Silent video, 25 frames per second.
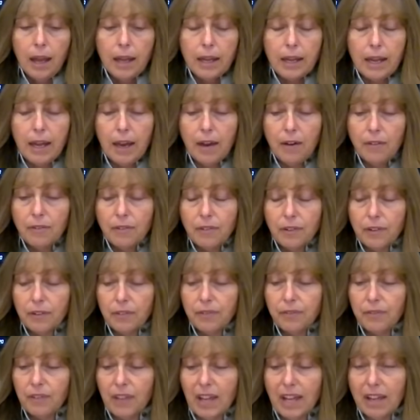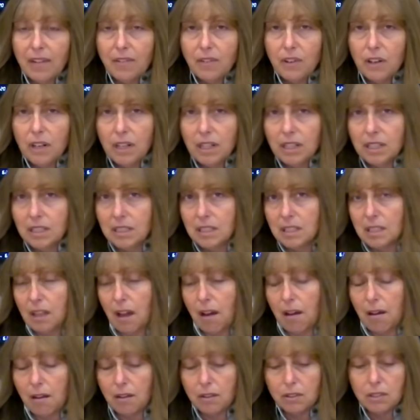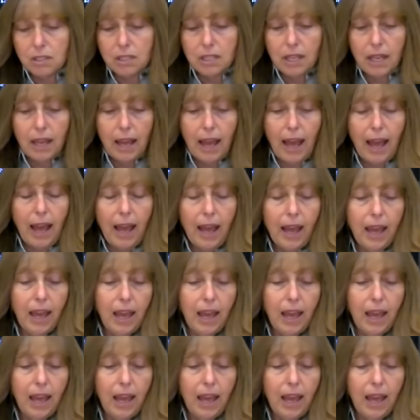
Now for flavoring and sauce, I